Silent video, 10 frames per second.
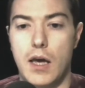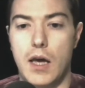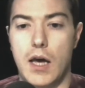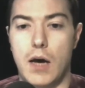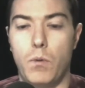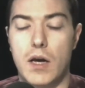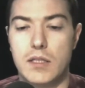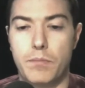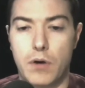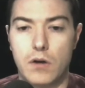We are
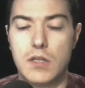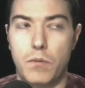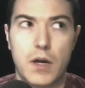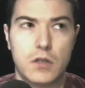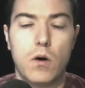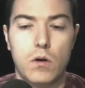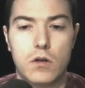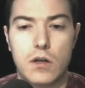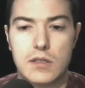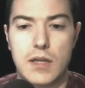supposed, and we are told
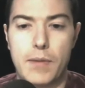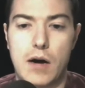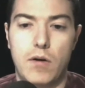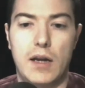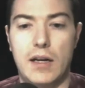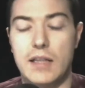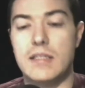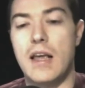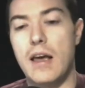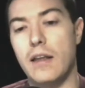constantly by our elites,
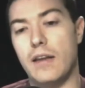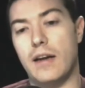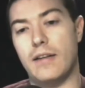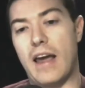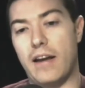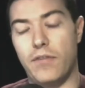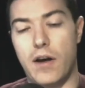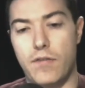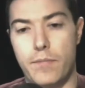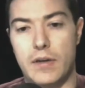that the head of
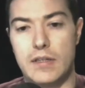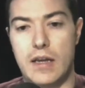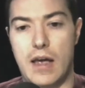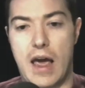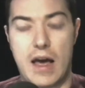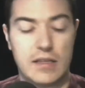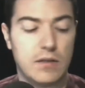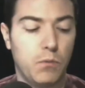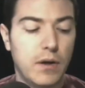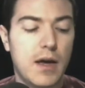government has
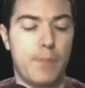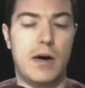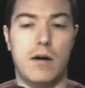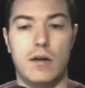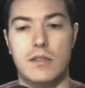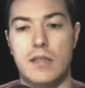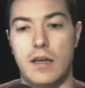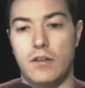weaker powers than